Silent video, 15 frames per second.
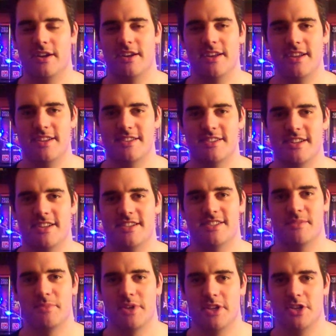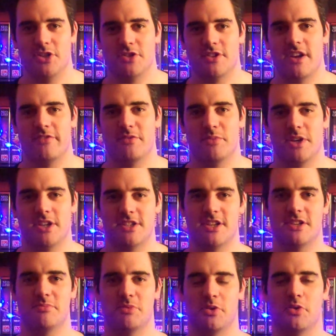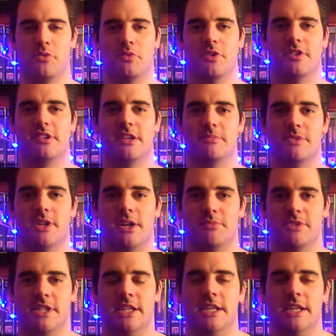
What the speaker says: it's something that you just have to make a judgment call on sometimes.